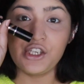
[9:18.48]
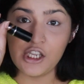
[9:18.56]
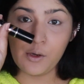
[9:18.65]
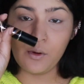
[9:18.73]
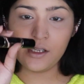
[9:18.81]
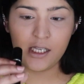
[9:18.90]

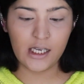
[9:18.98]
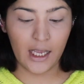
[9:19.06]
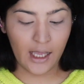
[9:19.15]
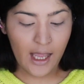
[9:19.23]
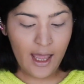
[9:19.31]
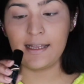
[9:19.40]
Duo
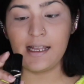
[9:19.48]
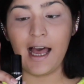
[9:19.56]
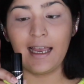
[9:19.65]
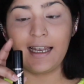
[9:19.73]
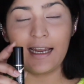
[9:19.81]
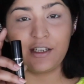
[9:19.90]
Stick. It has a
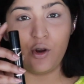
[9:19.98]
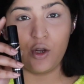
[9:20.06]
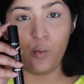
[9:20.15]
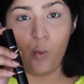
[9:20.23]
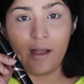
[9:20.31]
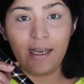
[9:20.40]
highlighter
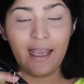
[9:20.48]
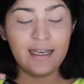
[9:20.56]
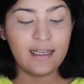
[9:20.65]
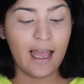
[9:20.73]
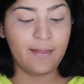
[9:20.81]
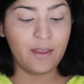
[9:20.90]
on one
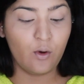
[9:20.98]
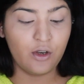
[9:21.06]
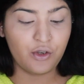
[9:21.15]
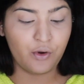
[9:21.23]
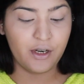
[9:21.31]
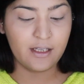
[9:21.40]
end and the
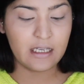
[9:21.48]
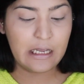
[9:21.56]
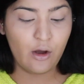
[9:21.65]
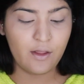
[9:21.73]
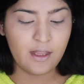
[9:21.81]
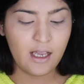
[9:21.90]
contouring
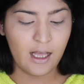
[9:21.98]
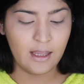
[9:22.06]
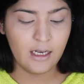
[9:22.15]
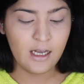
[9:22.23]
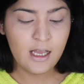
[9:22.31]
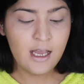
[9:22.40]
stick on the
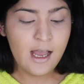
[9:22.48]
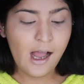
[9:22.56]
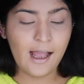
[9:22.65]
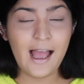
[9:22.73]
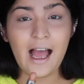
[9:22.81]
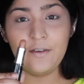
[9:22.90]
other.
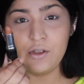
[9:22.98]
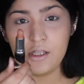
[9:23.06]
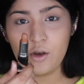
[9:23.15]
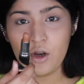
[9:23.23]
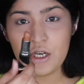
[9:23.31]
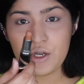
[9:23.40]
I have
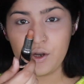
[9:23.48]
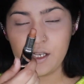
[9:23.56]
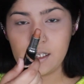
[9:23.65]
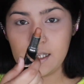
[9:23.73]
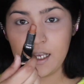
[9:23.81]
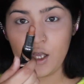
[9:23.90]
used the
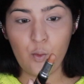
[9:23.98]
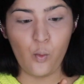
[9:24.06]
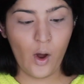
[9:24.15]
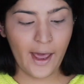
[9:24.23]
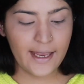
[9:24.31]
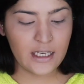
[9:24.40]
contouring stick
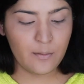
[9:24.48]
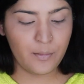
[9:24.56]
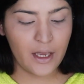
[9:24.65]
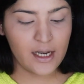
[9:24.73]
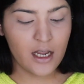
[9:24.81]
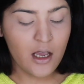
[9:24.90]
quite a
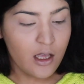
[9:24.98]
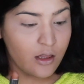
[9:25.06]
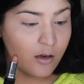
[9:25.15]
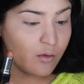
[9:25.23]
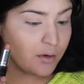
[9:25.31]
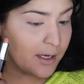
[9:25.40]
bit.
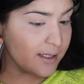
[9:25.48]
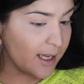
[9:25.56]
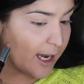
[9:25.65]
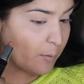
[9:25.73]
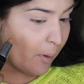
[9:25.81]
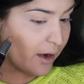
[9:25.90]
The only
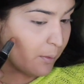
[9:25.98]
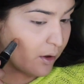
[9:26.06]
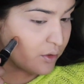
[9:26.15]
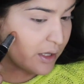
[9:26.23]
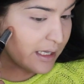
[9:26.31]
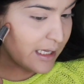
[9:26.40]
sad part
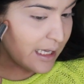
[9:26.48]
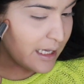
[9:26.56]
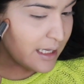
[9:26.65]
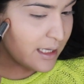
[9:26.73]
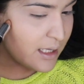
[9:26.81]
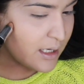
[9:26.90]
about this
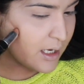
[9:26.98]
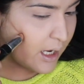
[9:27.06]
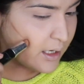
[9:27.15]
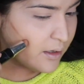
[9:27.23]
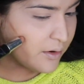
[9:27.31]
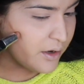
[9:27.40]
is the
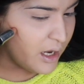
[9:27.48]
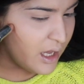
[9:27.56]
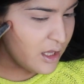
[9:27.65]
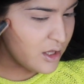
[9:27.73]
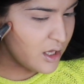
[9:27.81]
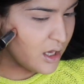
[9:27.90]
color
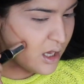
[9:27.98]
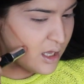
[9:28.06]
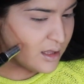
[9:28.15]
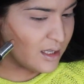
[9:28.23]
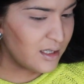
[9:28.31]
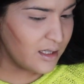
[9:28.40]
range.
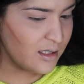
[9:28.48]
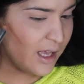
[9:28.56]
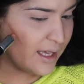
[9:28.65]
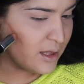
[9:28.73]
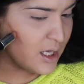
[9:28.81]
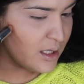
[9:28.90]
This is,
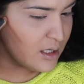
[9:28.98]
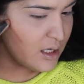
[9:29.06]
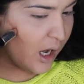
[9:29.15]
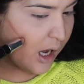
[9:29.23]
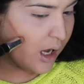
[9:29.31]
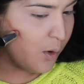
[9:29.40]
I think, the
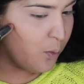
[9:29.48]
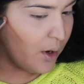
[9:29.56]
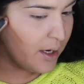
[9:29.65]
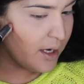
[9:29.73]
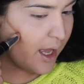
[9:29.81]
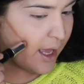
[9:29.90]
darker
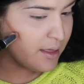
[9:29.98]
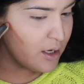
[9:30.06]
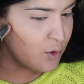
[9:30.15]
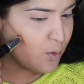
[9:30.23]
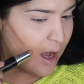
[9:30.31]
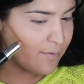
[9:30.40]
one, and
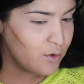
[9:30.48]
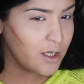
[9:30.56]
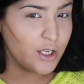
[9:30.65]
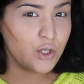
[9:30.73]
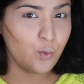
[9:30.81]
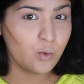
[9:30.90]
they do have
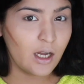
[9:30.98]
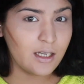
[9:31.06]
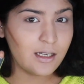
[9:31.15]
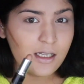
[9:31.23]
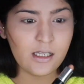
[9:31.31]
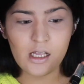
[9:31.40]
only 2
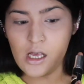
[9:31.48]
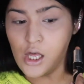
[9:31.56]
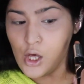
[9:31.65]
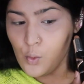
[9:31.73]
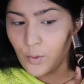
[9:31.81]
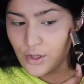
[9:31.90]
colors,
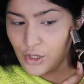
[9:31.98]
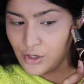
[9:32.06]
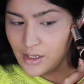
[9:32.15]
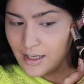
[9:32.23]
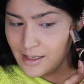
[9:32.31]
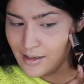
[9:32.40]
which
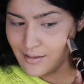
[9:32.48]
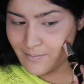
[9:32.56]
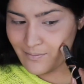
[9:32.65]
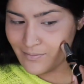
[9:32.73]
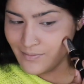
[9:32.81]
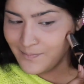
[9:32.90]
is
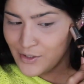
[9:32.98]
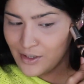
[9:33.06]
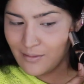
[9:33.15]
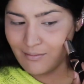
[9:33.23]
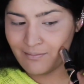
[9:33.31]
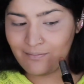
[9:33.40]

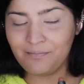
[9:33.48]
just